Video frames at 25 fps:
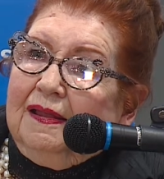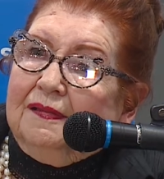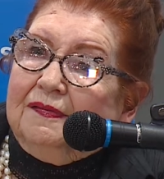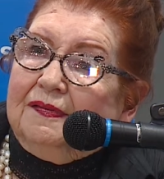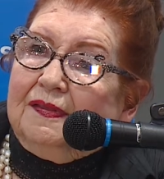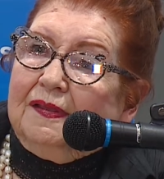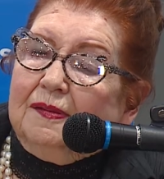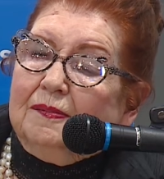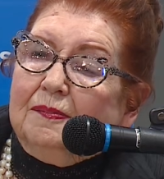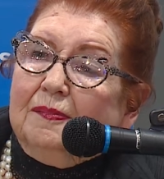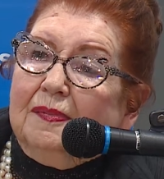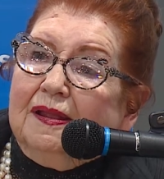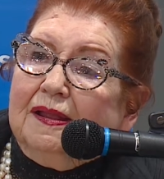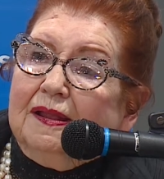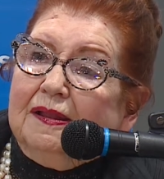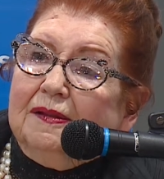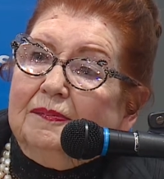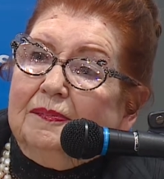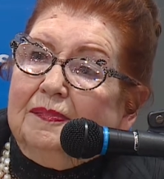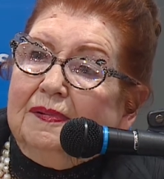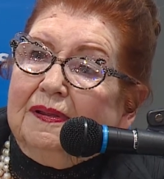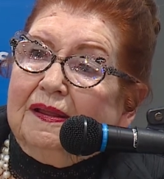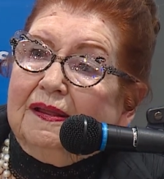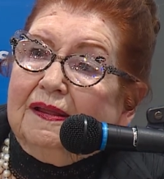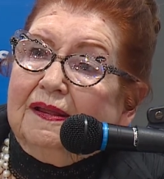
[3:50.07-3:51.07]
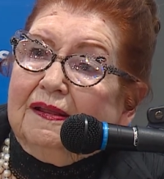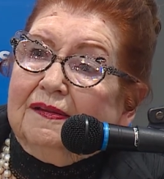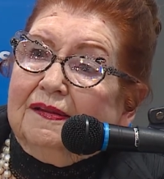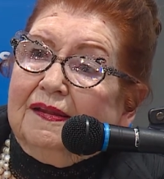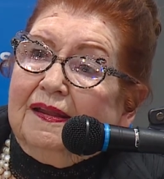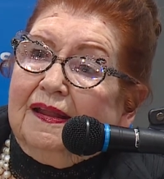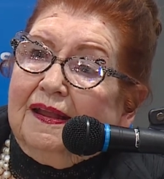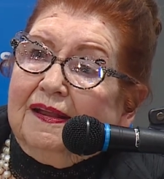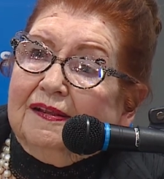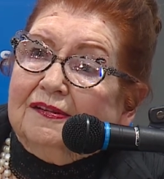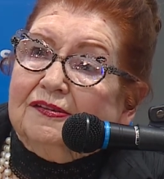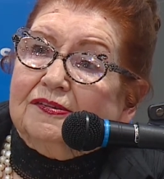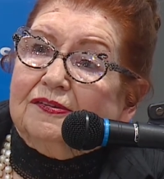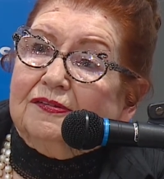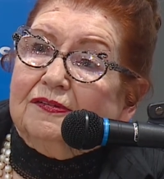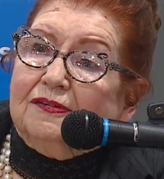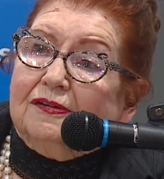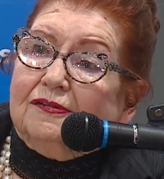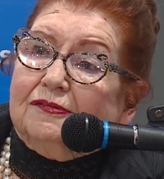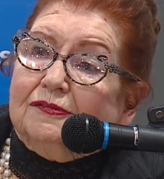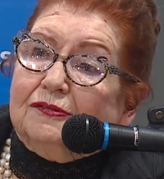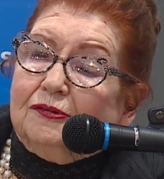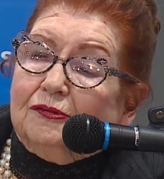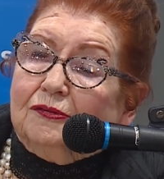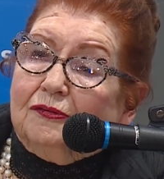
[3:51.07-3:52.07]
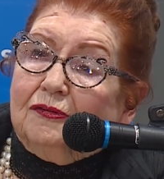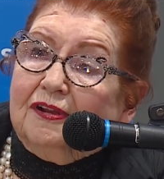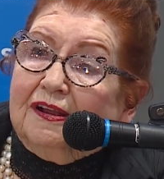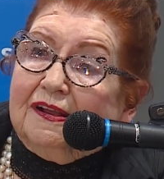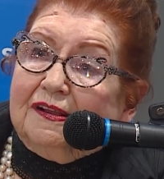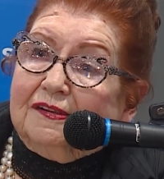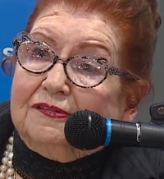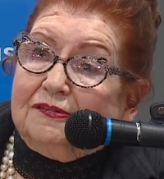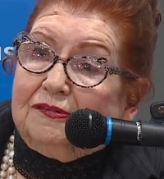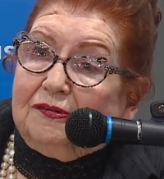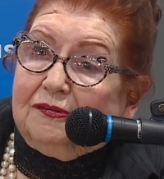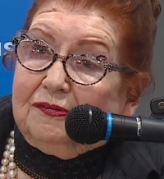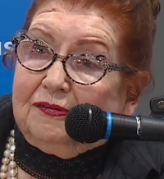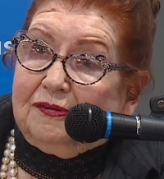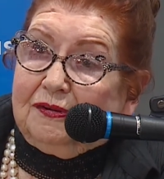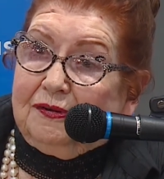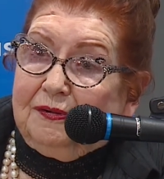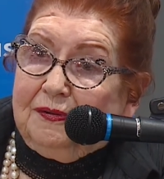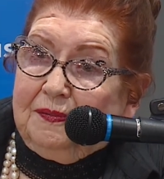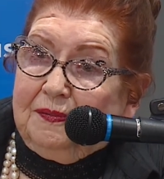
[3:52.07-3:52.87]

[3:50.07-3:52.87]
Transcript: They made me a national director.